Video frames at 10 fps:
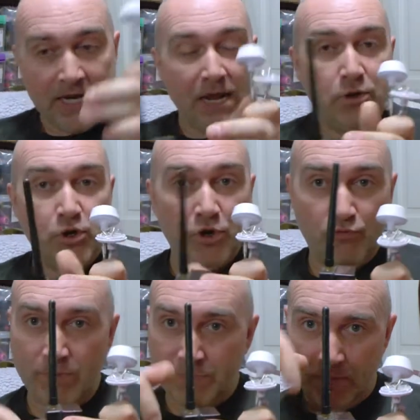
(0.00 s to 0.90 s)
Now you can
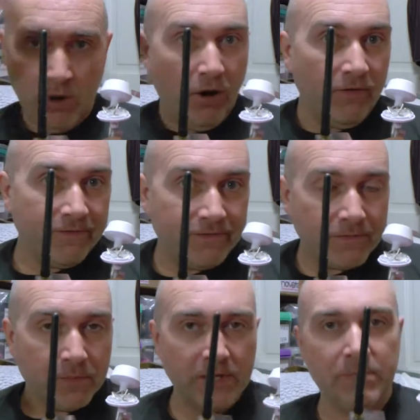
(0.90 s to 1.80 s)
rip them off,
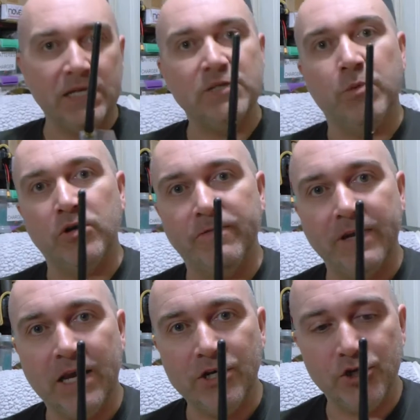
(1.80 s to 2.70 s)
but it means
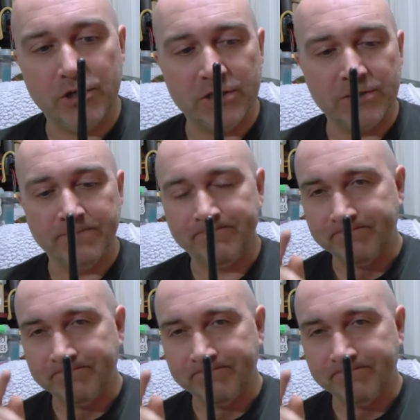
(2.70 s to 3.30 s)
modifications.